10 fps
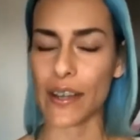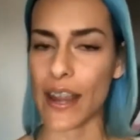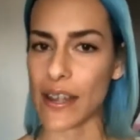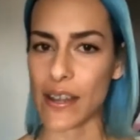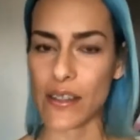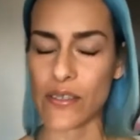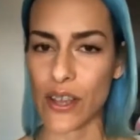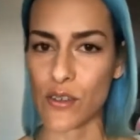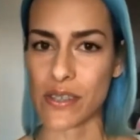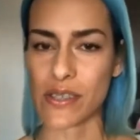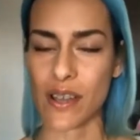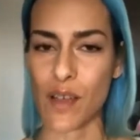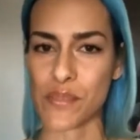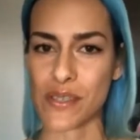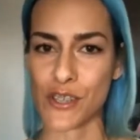anything else in this
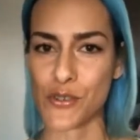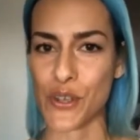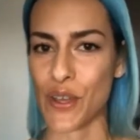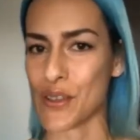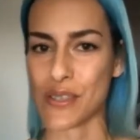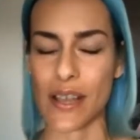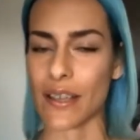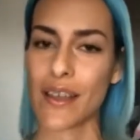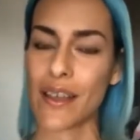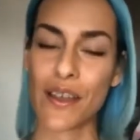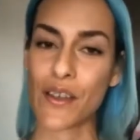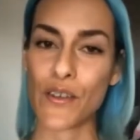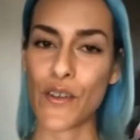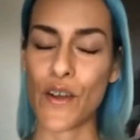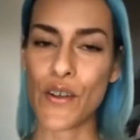time since I saw you? And I was like,
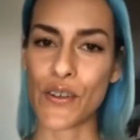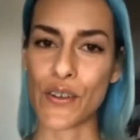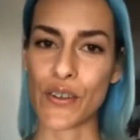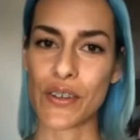no.